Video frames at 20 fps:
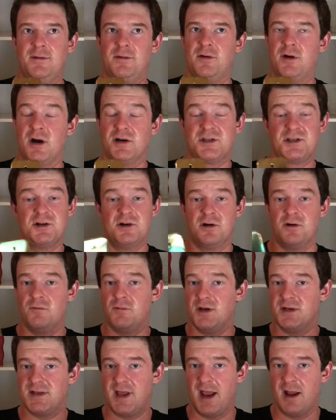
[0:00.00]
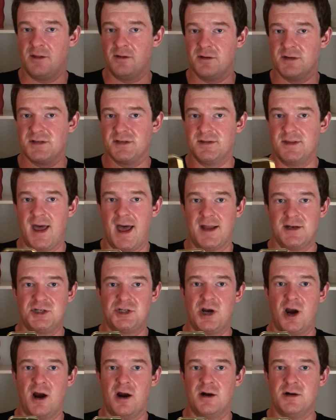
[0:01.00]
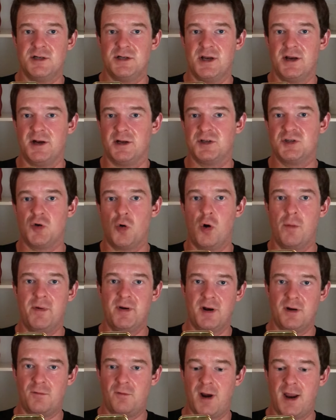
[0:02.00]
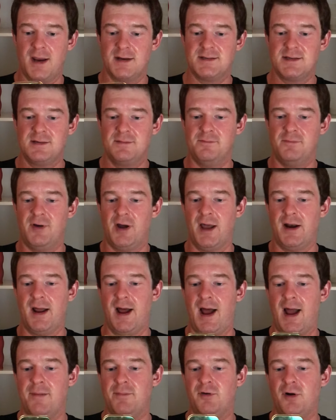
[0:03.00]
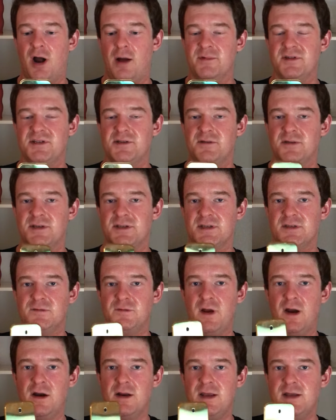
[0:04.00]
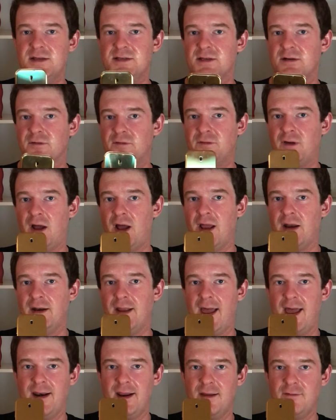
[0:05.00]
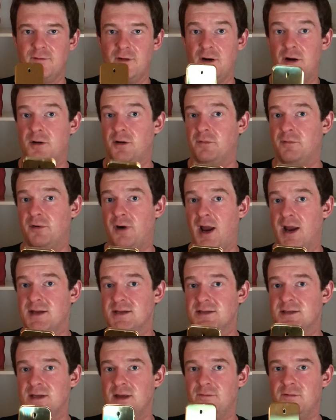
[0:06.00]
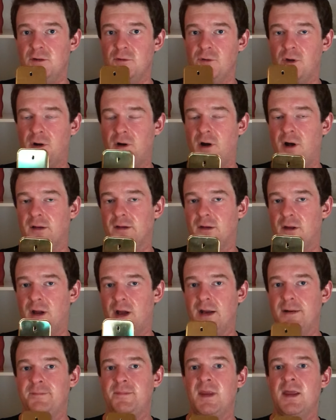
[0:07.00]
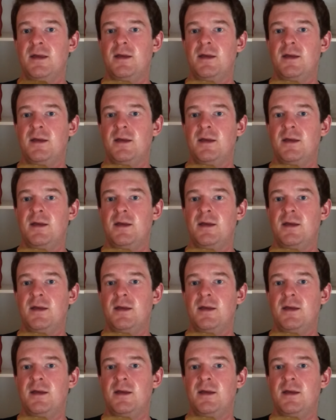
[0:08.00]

There are certain retailers that charge an exorbitant rate, but I promise you this is very easy to find at a very good price if you look online.